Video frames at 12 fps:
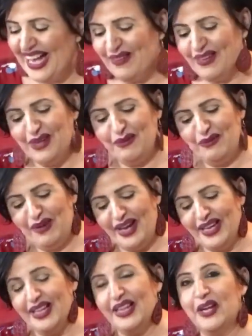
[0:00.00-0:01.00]
I'm going to be
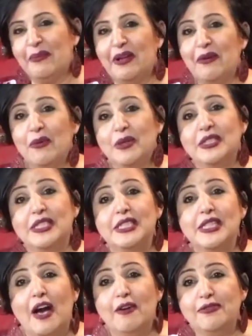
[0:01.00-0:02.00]
buying a little bit more of the
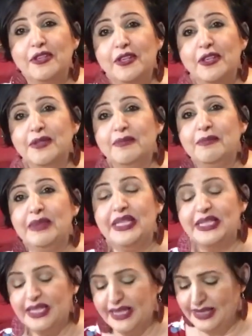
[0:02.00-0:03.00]
softer
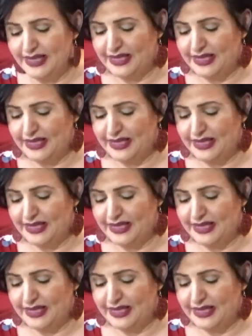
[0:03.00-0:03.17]
pieces.